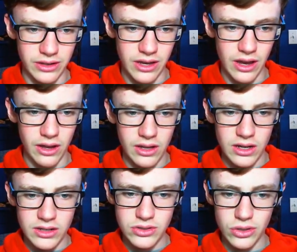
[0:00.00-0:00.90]
Yeah,
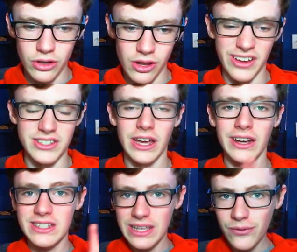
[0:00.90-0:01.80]
there's little lines.
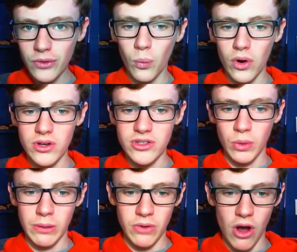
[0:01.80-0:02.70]
And it's even worse
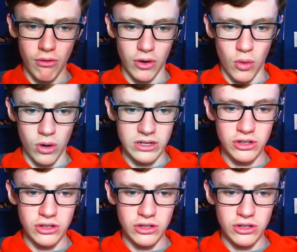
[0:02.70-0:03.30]
when I'm not recording.